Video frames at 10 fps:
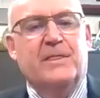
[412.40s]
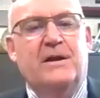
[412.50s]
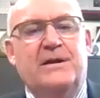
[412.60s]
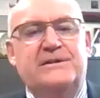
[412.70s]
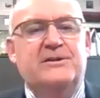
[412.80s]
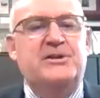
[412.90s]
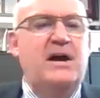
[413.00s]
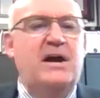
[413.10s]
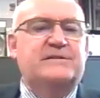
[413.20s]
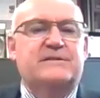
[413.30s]
And he says,
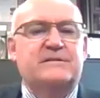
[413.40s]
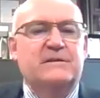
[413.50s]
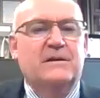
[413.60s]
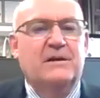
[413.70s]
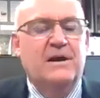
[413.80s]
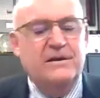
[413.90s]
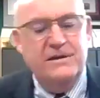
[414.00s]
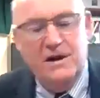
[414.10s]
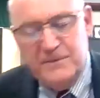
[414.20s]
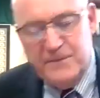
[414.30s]
yes. And the
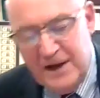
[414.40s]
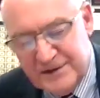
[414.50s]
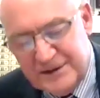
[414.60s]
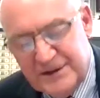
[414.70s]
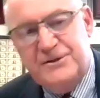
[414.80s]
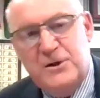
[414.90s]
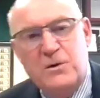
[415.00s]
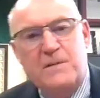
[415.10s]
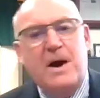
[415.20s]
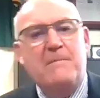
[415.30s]
young man says, do
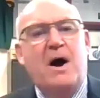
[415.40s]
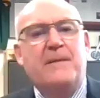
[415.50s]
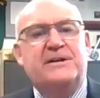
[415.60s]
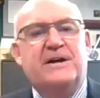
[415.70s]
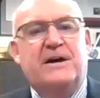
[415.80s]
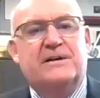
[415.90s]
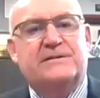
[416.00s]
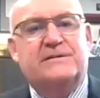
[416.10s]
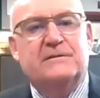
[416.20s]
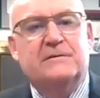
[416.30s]
what my mommy
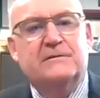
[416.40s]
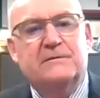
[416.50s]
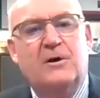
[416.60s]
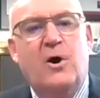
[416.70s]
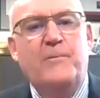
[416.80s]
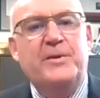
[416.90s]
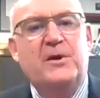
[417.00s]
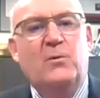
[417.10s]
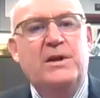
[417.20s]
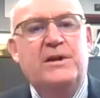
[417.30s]
does. Open
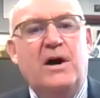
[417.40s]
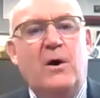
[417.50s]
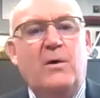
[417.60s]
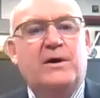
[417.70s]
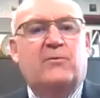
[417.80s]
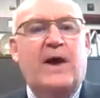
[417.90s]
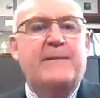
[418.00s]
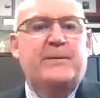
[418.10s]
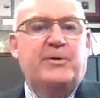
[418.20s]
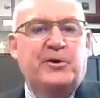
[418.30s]
the window and grab
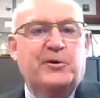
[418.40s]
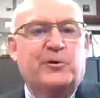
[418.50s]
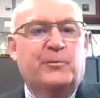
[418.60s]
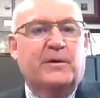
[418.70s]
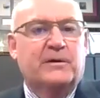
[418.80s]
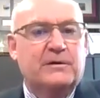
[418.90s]
a broom.